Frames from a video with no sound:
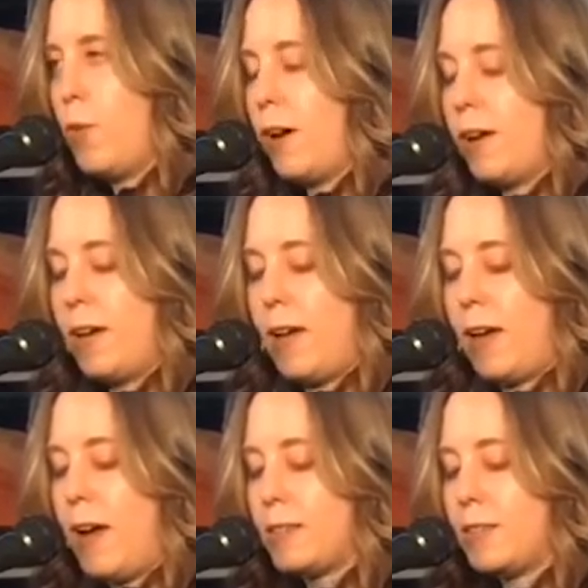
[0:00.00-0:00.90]
What? I
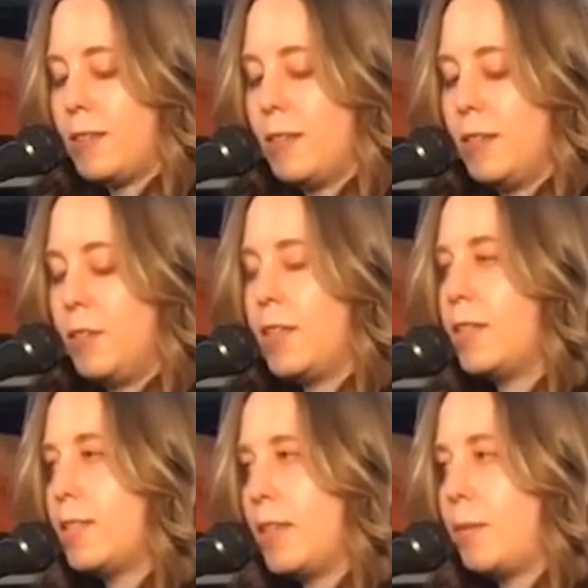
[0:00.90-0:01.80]
asked. You said the
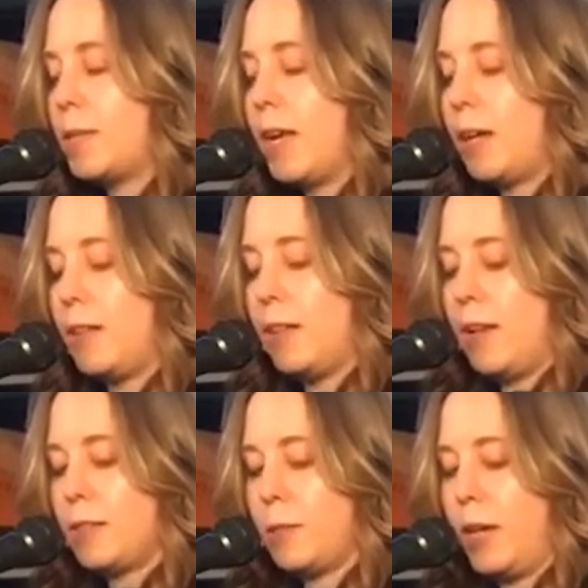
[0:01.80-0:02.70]
same exact thing
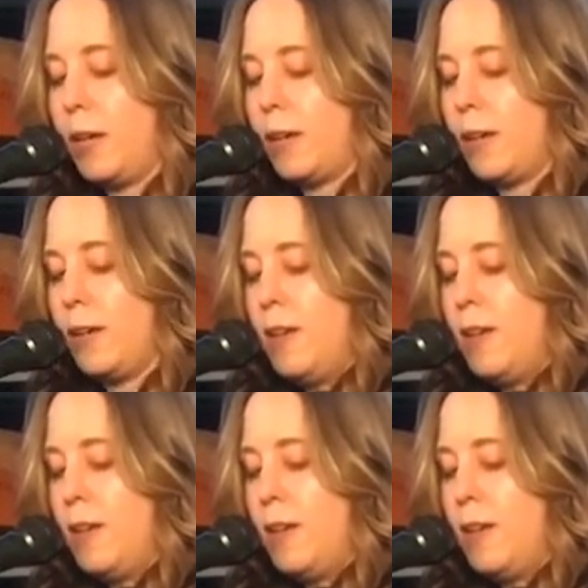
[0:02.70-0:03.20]
last week.